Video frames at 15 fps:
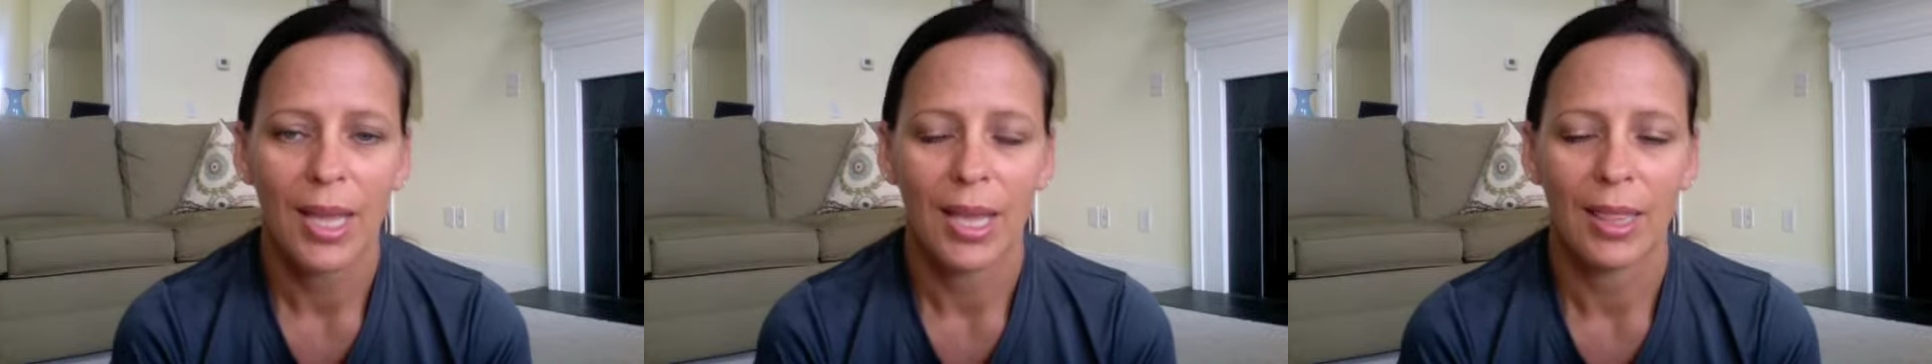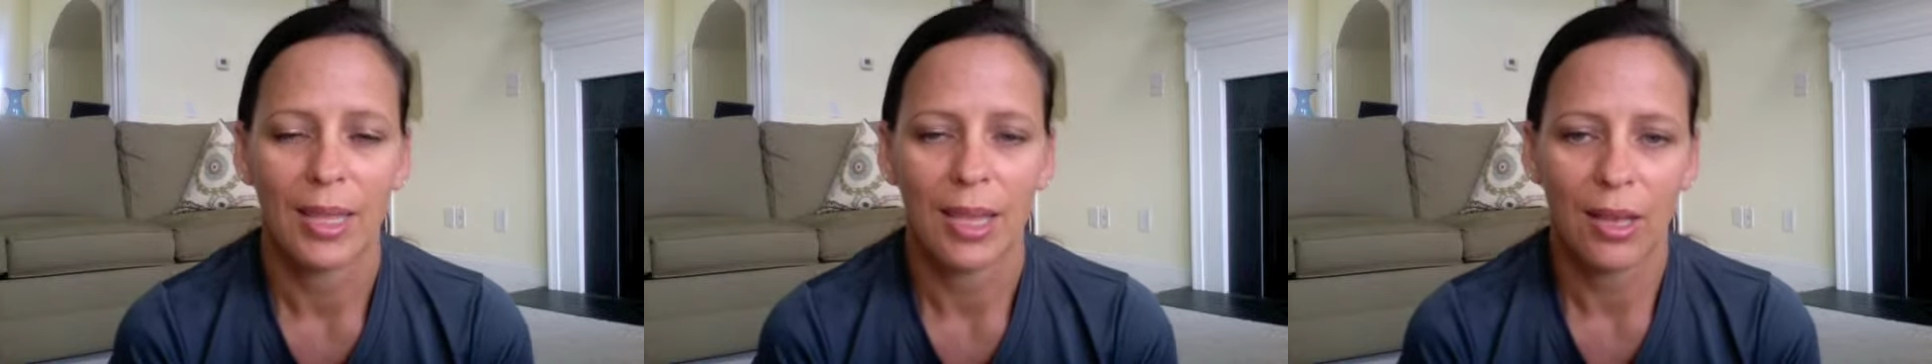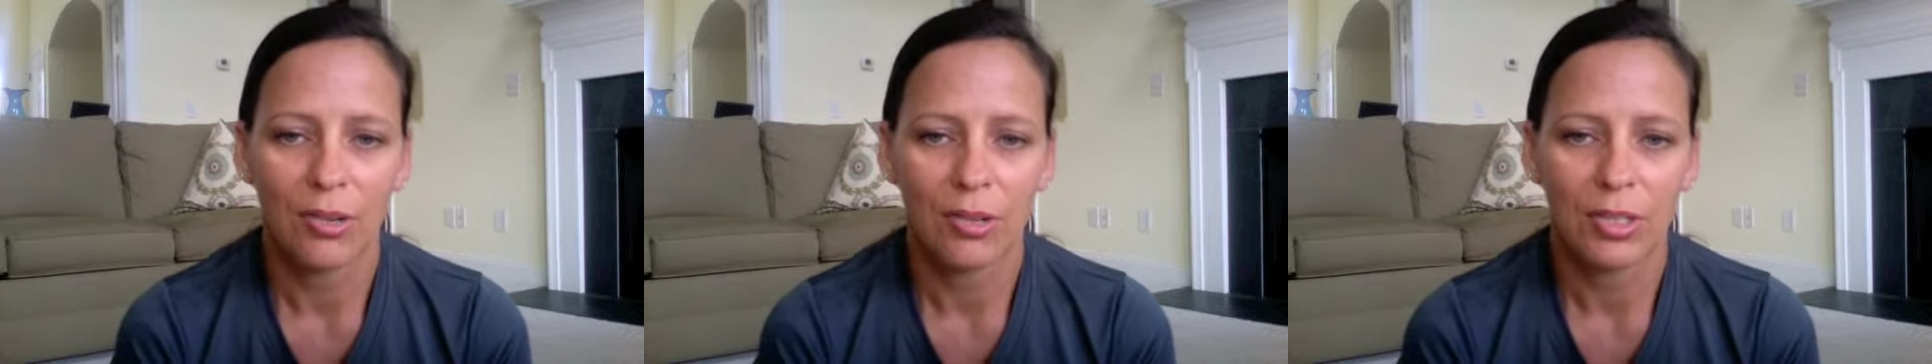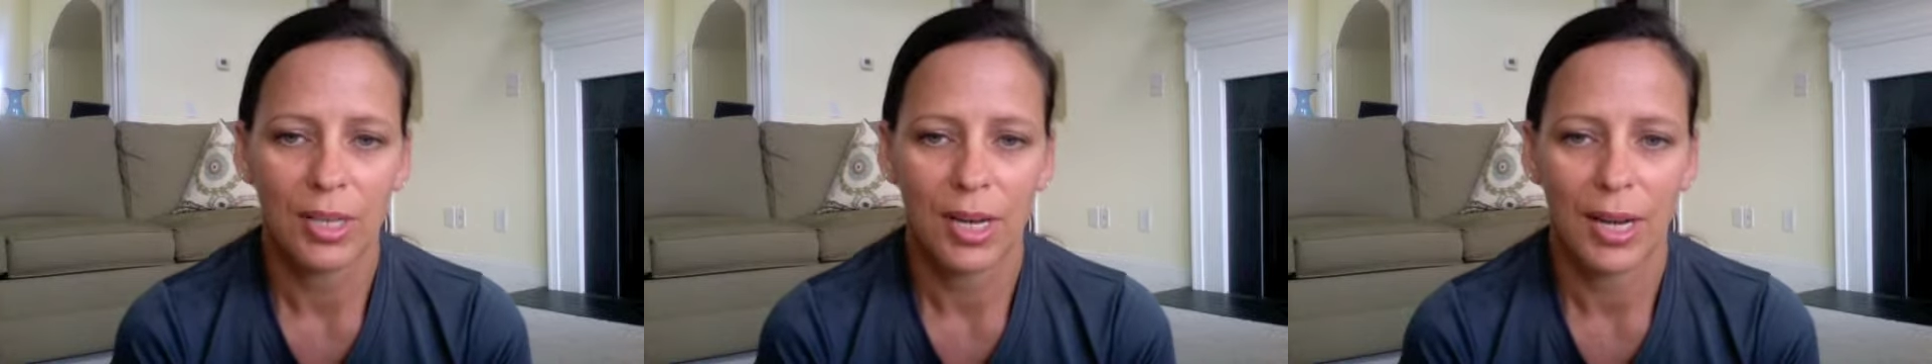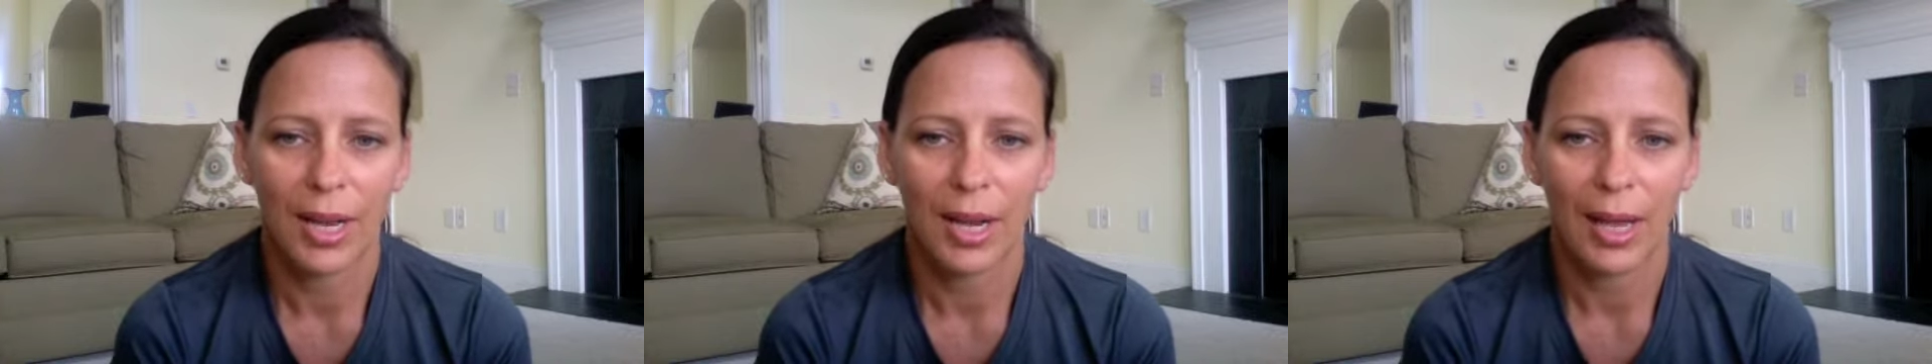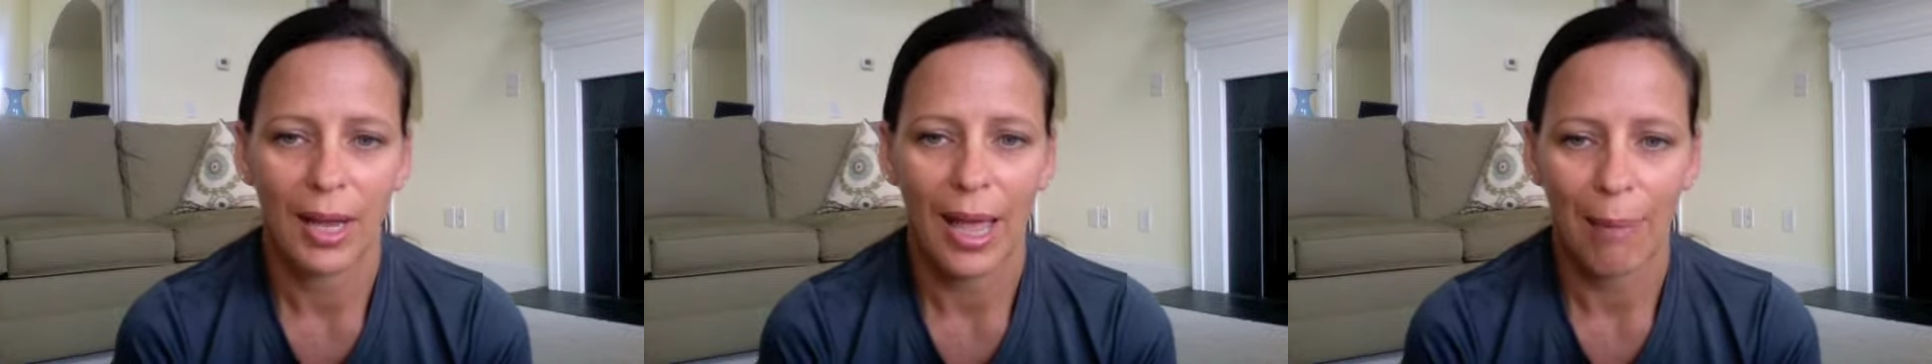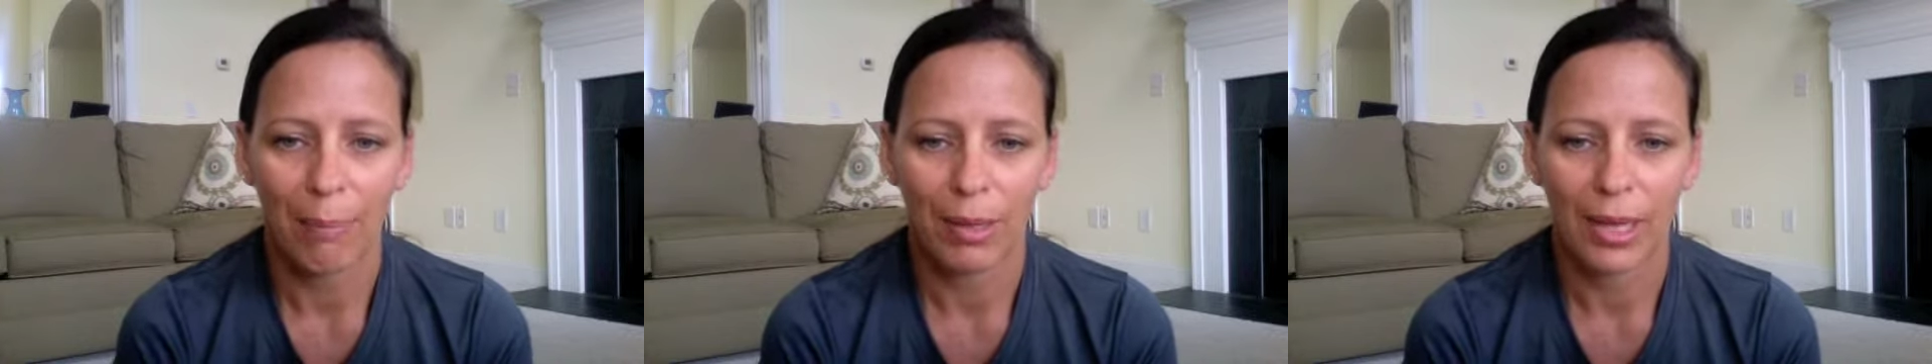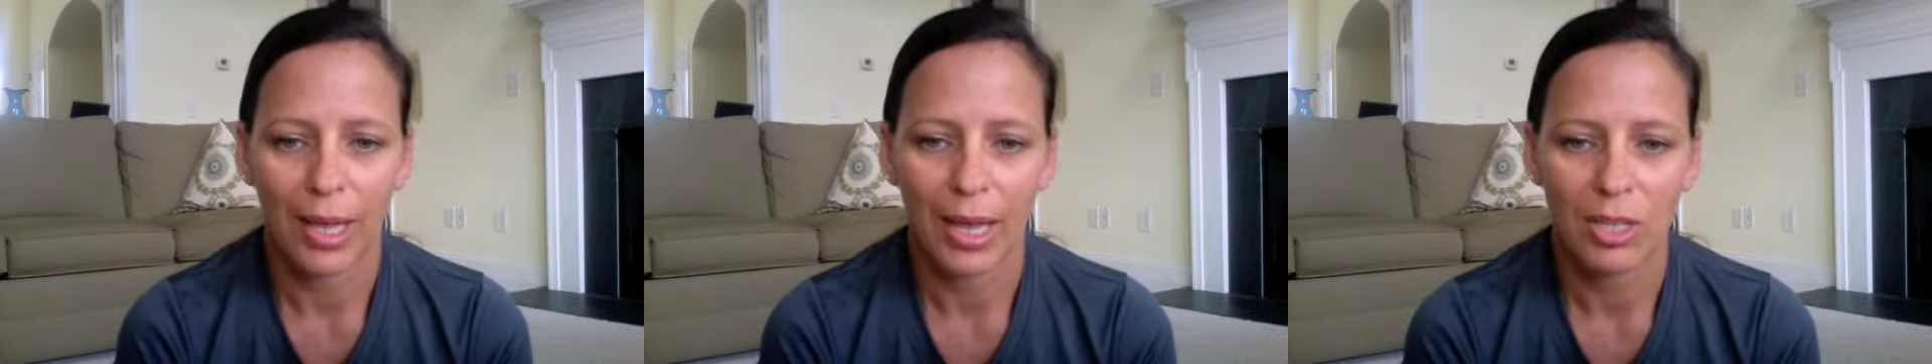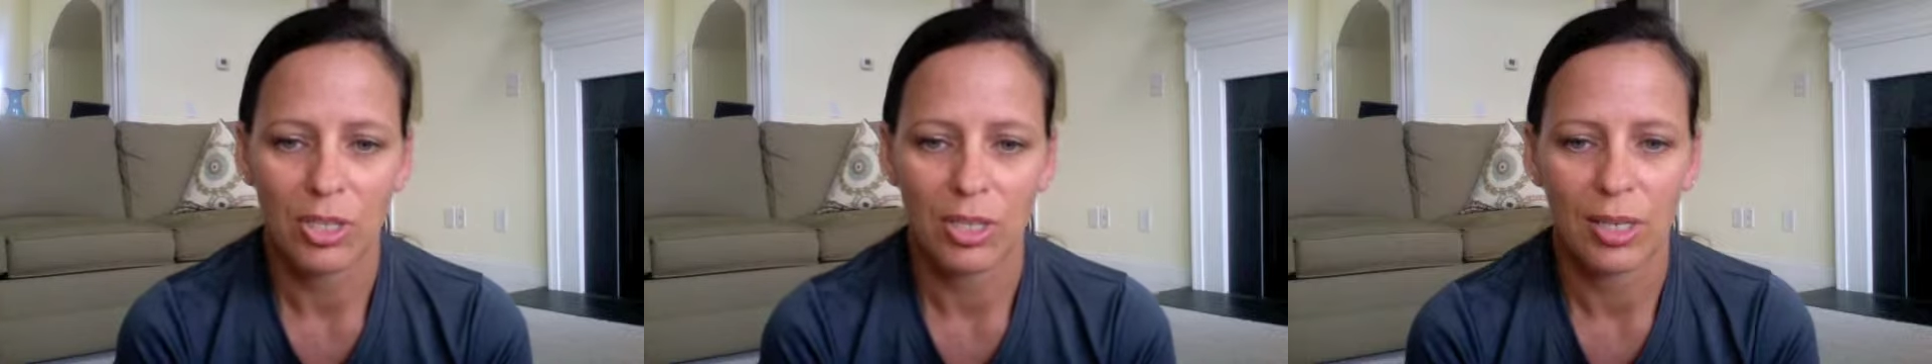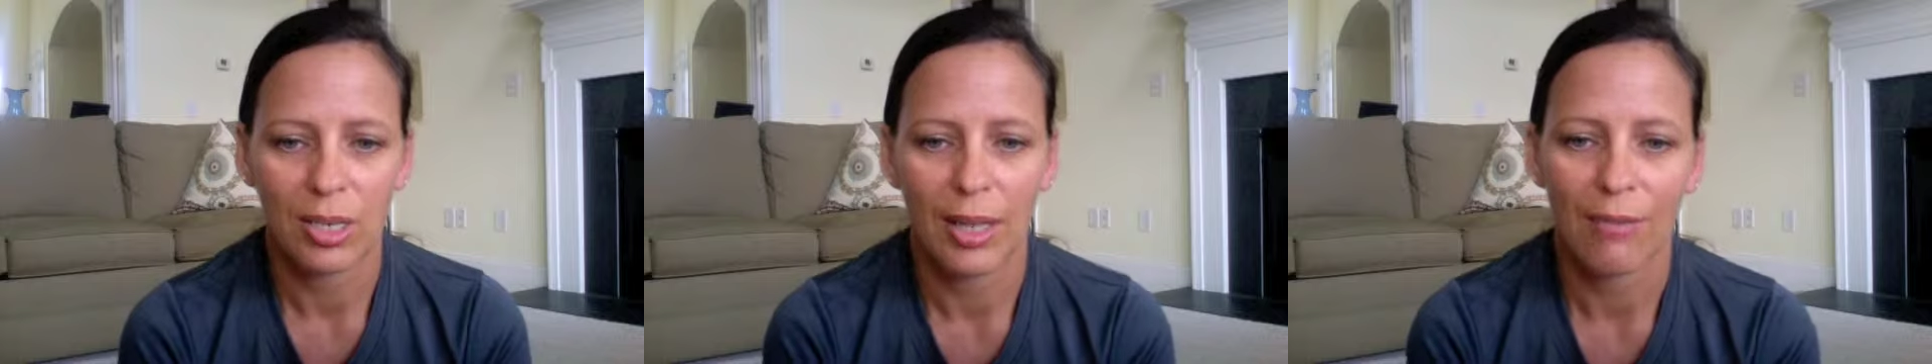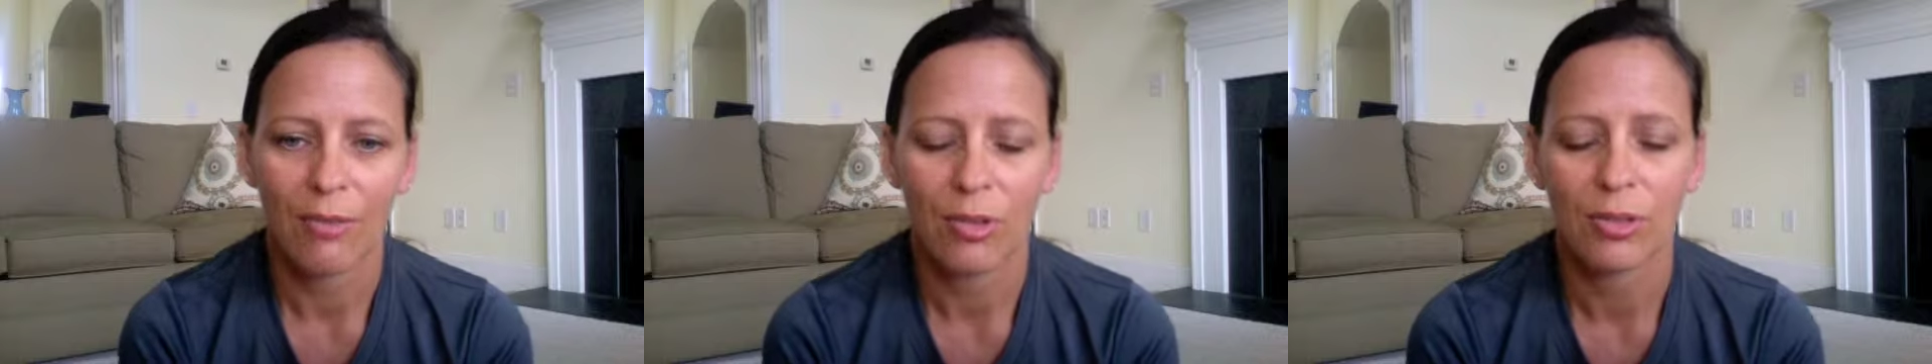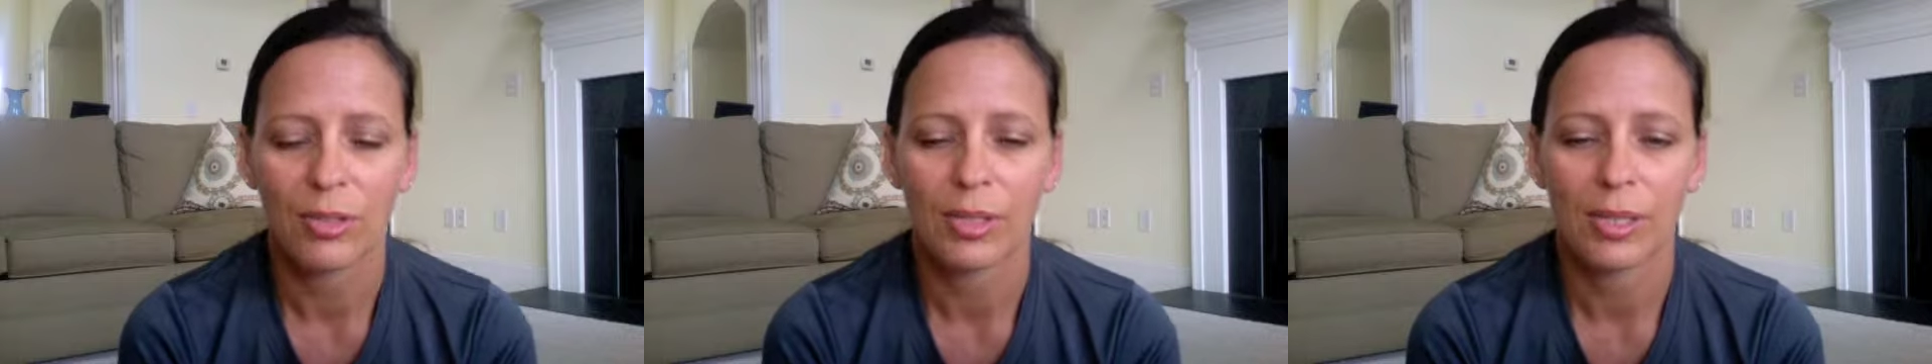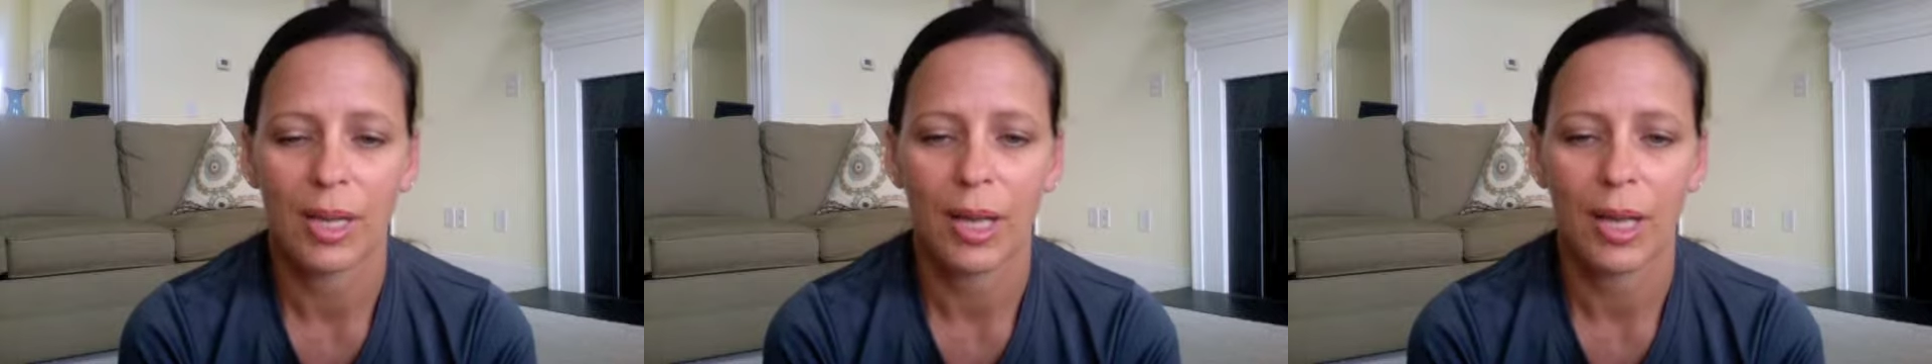In the understanding and application levels,